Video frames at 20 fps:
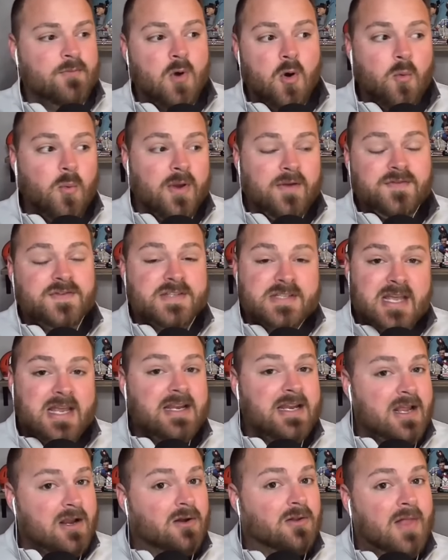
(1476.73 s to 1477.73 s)
Well, we've
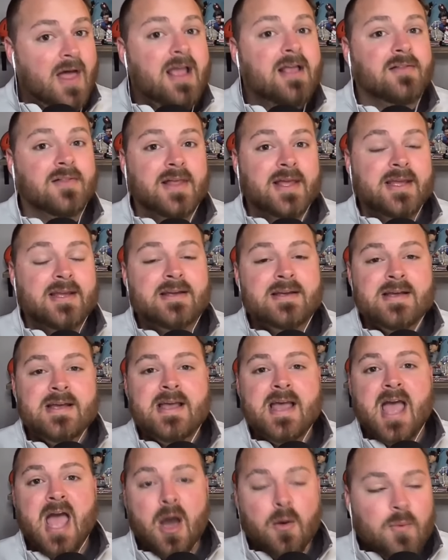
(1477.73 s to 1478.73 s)
seen here lately,
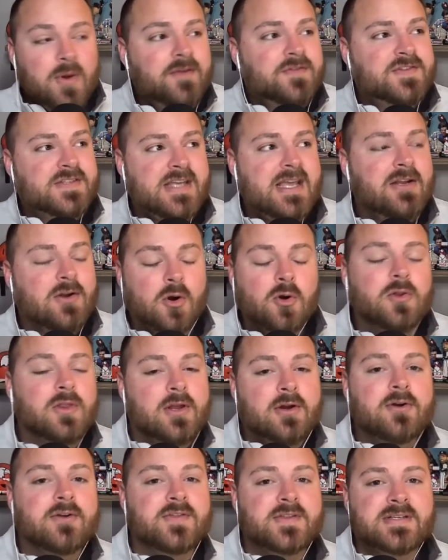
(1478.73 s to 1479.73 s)
and we've seen
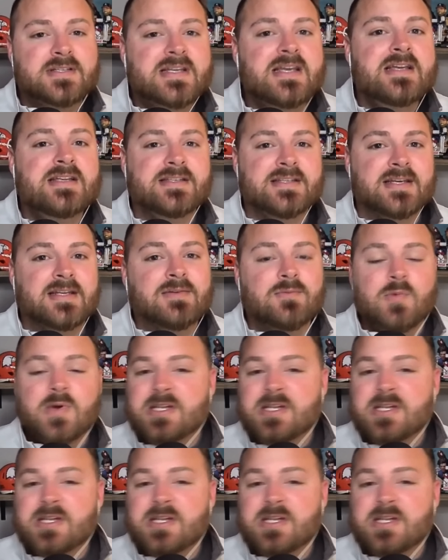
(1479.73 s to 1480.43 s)
earlier in the season.